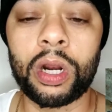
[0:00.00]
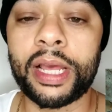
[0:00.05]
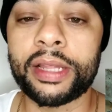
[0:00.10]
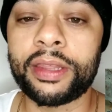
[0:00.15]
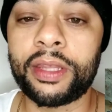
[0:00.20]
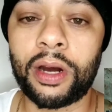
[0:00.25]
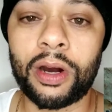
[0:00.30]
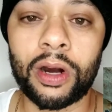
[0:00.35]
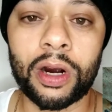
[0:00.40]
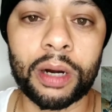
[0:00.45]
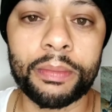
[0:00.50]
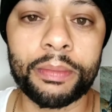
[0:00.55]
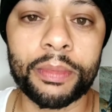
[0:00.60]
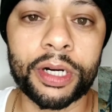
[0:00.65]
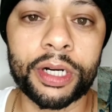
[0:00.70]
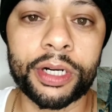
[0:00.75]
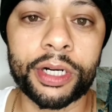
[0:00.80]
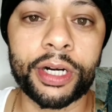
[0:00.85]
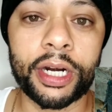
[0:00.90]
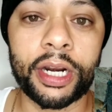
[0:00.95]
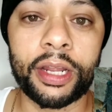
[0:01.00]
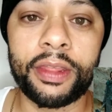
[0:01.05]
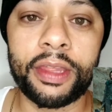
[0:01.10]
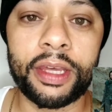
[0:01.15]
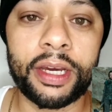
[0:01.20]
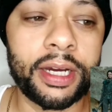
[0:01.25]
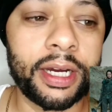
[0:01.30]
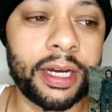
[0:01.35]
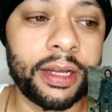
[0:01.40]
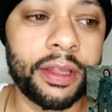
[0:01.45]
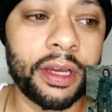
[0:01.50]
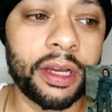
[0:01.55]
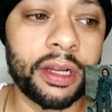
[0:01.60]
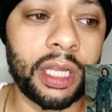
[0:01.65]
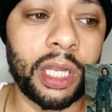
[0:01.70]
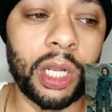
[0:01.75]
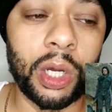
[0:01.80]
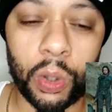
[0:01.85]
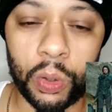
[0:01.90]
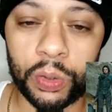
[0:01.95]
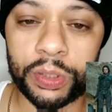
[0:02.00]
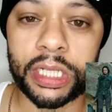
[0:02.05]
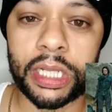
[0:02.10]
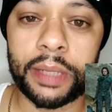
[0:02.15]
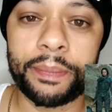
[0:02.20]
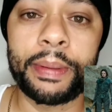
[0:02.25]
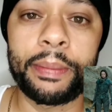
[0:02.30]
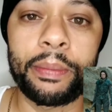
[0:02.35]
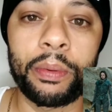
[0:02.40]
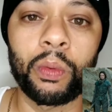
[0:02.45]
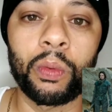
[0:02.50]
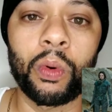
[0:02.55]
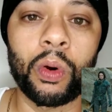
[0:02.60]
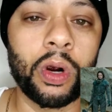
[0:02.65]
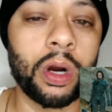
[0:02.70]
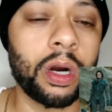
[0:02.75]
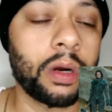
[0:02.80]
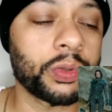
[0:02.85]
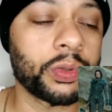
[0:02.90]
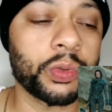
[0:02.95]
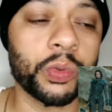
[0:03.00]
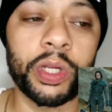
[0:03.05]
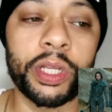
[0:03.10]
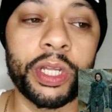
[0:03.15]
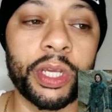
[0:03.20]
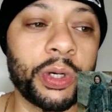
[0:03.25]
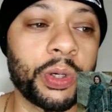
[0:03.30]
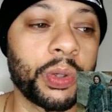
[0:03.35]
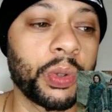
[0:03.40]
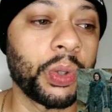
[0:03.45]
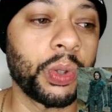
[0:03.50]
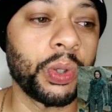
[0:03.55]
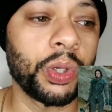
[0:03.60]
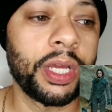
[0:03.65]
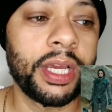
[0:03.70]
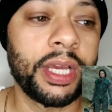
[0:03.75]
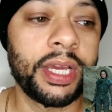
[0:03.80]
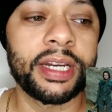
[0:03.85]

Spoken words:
like the armor and the clothes that the people wore, was really cool.